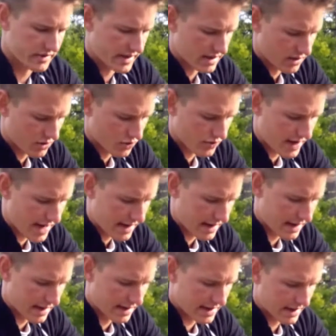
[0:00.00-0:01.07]
than
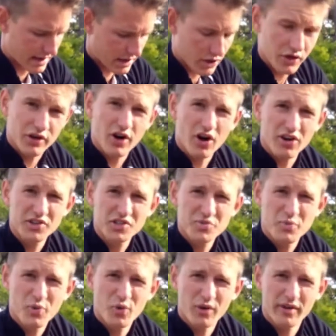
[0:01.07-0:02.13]
getting a good arch
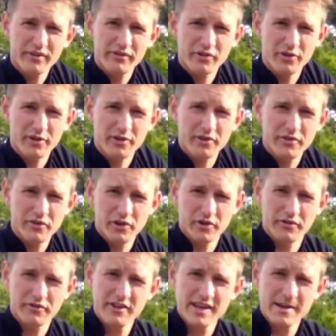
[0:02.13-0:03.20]
support for your
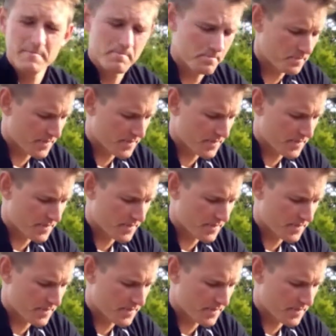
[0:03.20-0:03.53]
feet,